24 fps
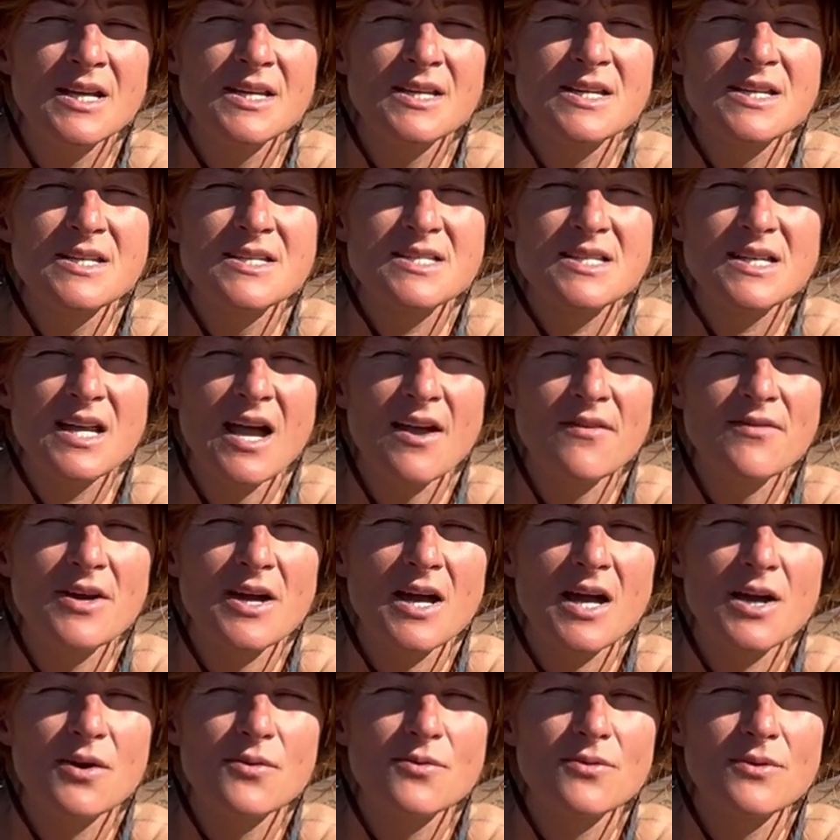discover
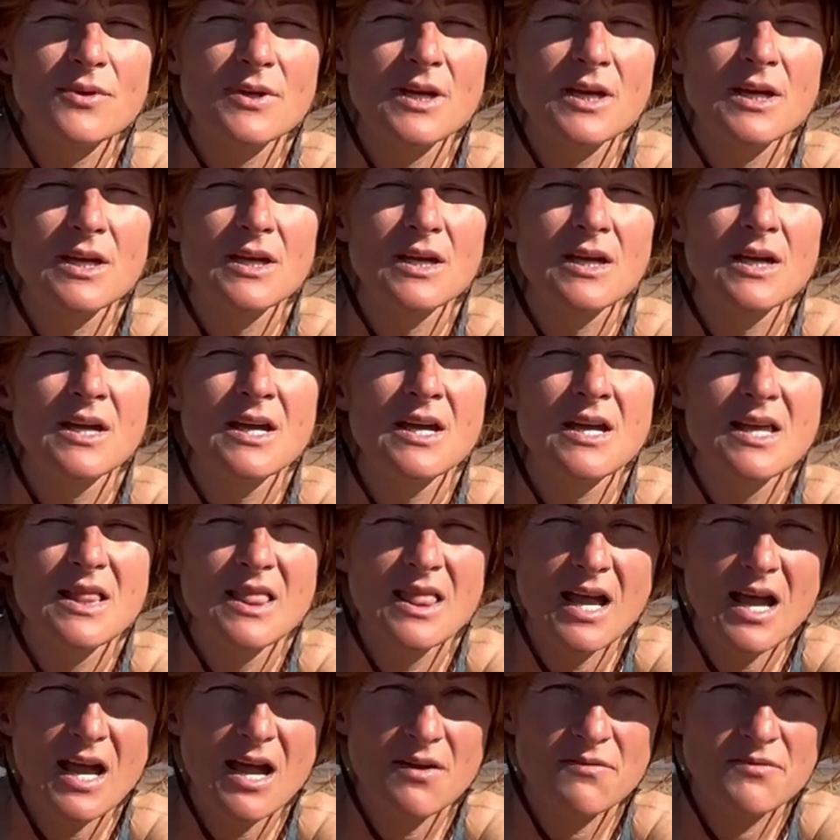how we
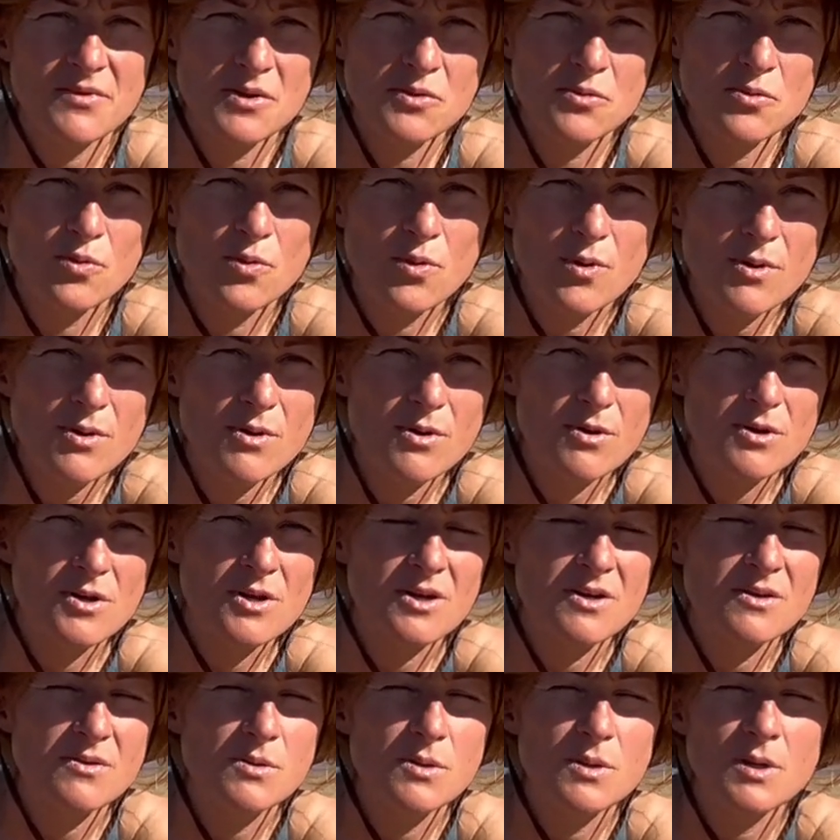love our
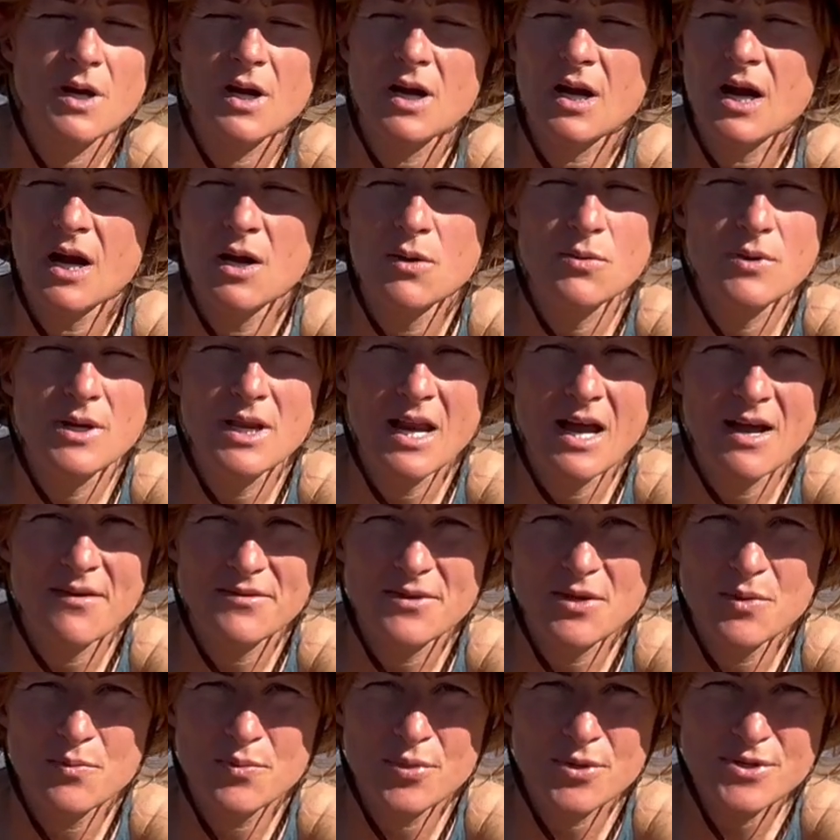work, how we love
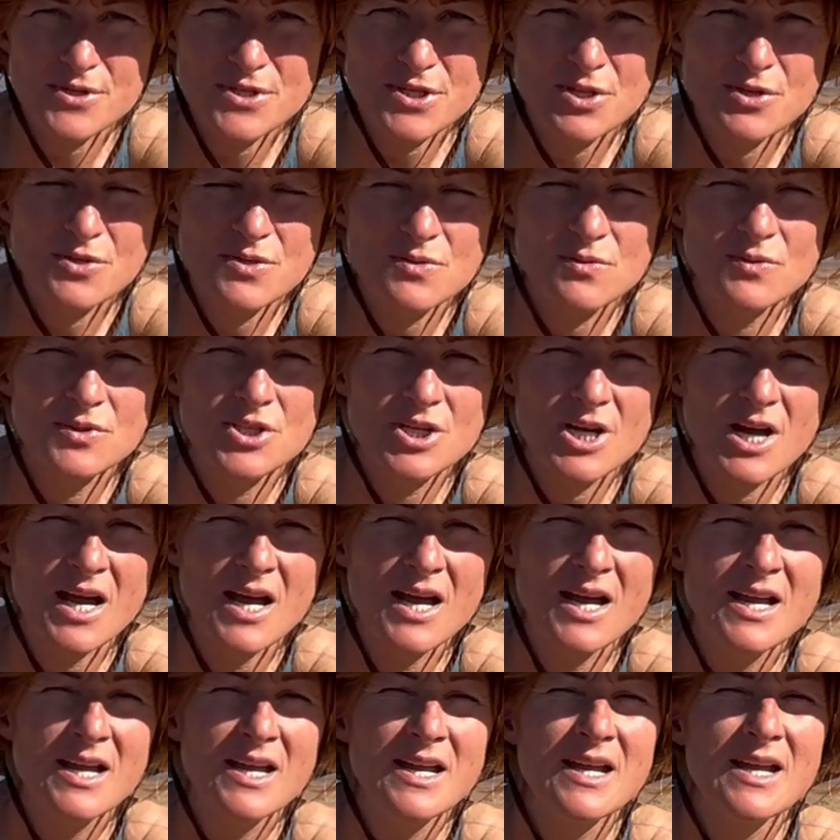the persons which are
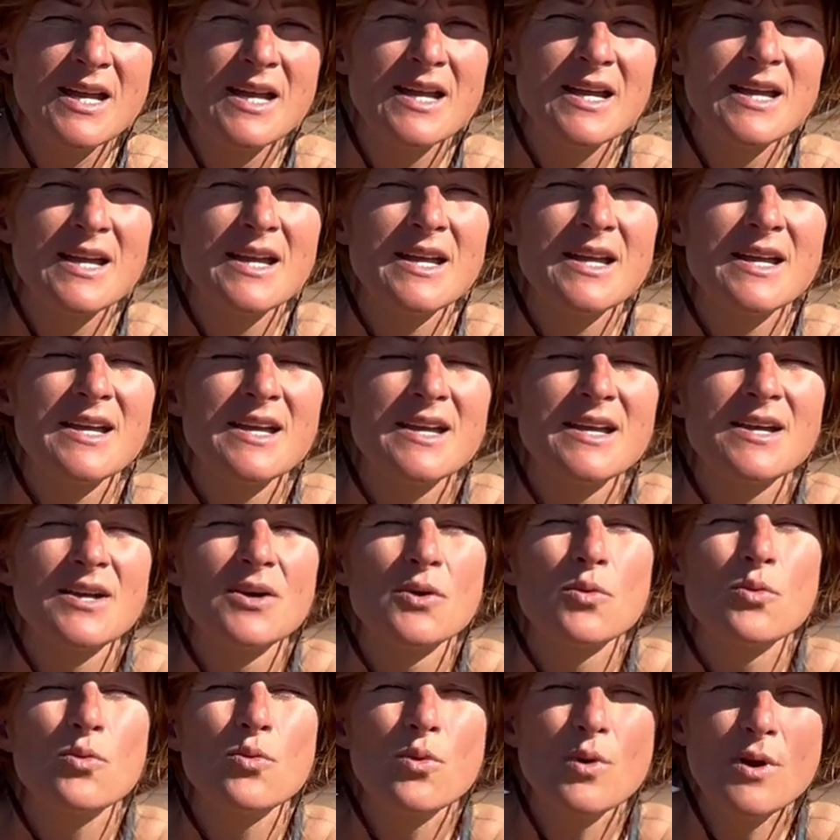
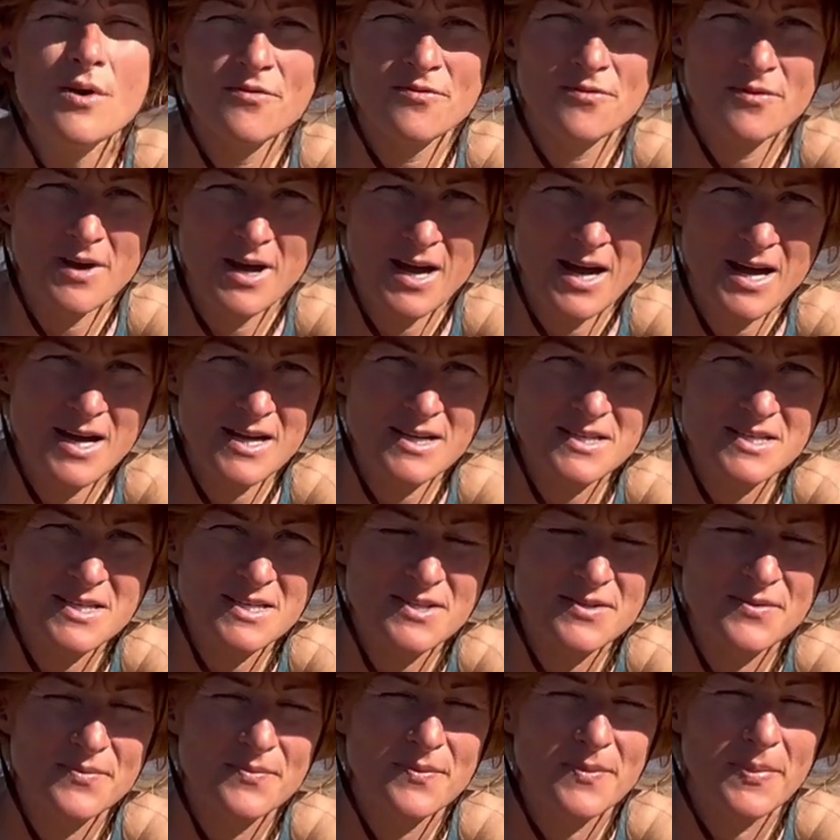with us.